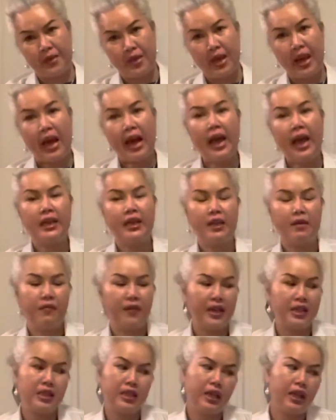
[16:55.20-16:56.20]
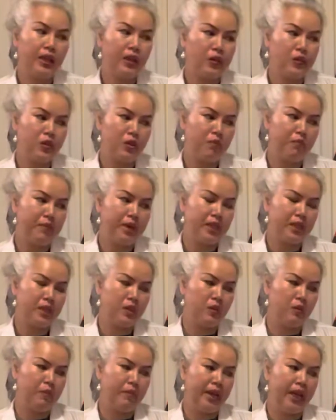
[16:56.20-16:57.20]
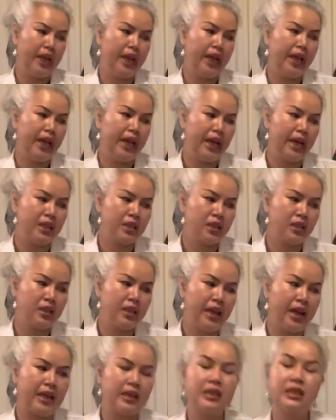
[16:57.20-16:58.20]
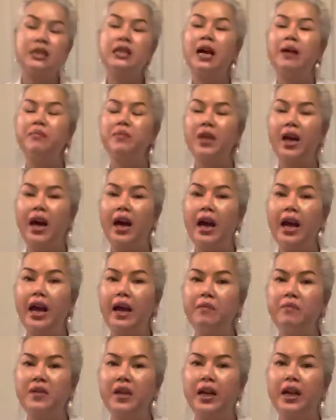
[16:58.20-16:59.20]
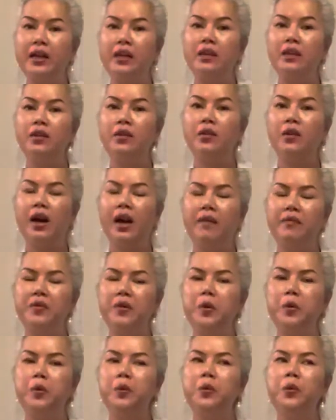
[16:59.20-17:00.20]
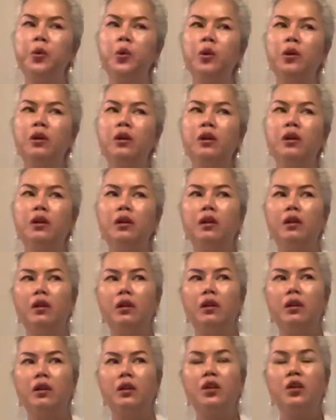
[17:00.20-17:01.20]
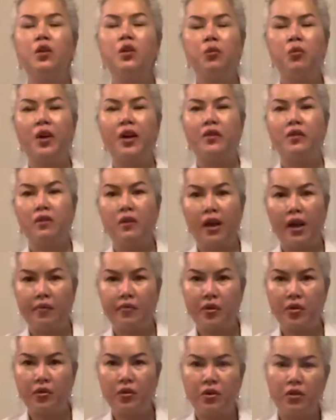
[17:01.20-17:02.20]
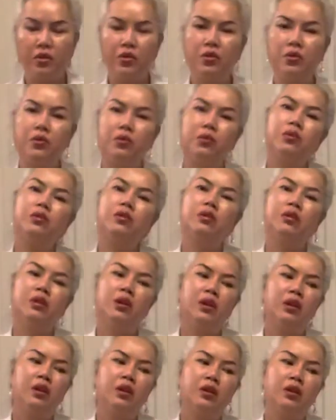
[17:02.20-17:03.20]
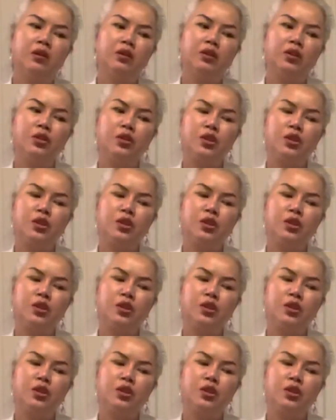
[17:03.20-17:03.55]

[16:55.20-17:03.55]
And if I think you commit to me and there's some time that you have to do what you have to do to